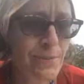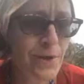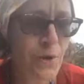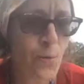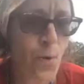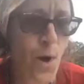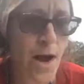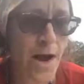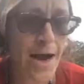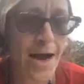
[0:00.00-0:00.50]

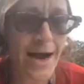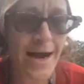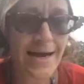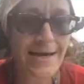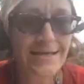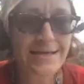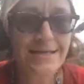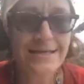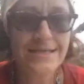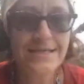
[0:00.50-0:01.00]

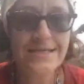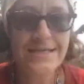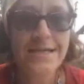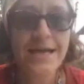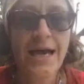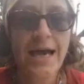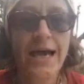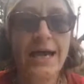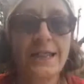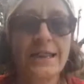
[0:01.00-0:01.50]
wise.
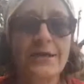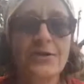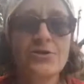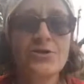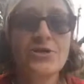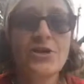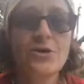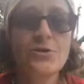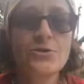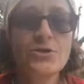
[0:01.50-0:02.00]
There's
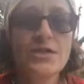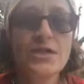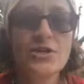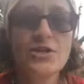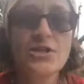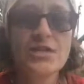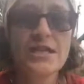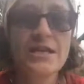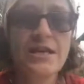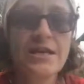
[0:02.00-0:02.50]
no
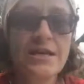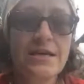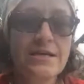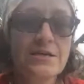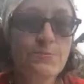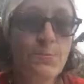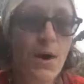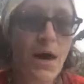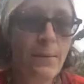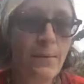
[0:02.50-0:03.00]
such thing as
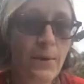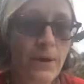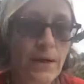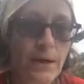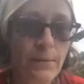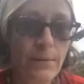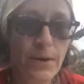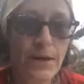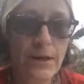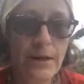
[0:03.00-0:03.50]
public
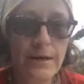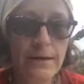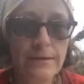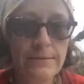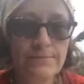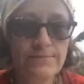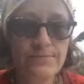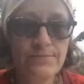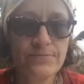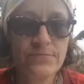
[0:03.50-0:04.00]

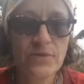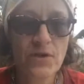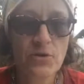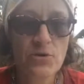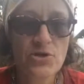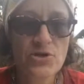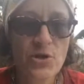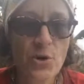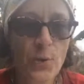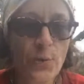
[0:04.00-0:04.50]
opinion.
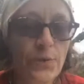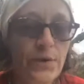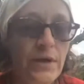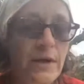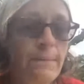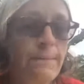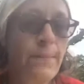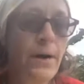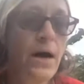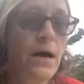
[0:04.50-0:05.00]
There's
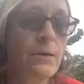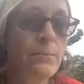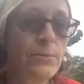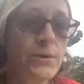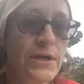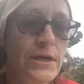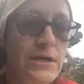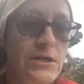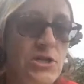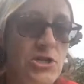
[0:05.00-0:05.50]
only
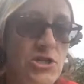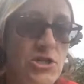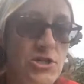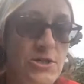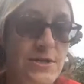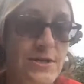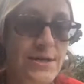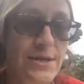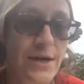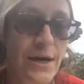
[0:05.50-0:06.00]

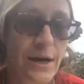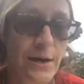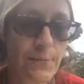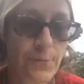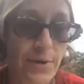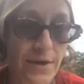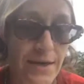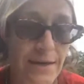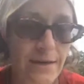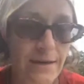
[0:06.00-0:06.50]
published
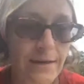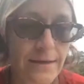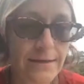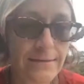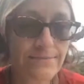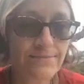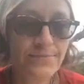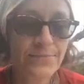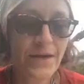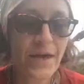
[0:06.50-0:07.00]
opinion.